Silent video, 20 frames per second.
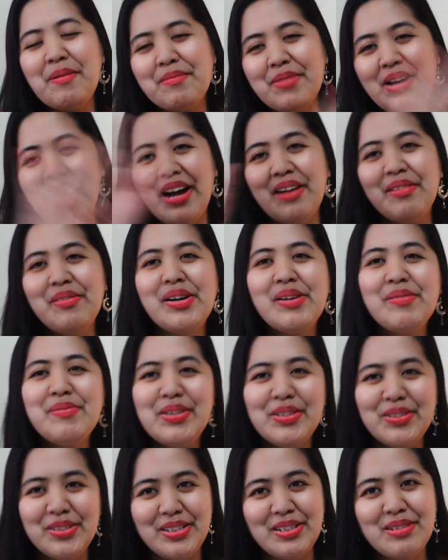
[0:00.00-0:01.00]
Bye, my
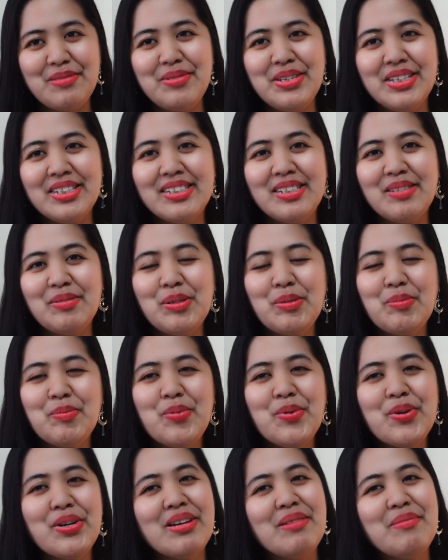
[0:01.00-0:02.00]
amigos and amigas. Keep
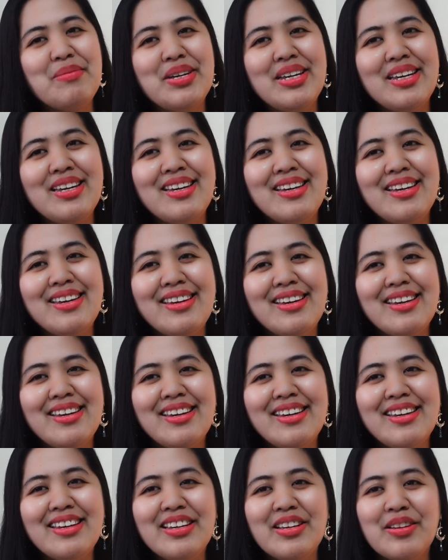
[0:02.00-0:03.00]
supporting
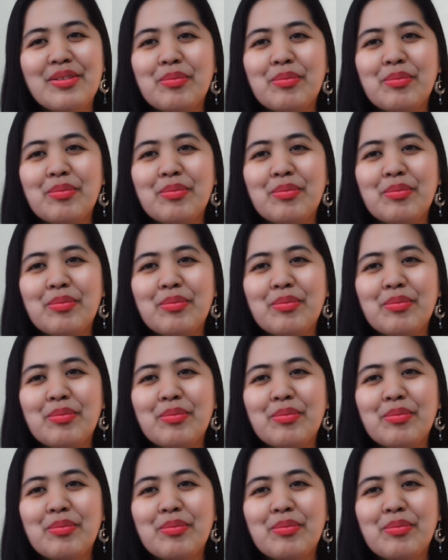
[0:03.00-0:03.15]
me.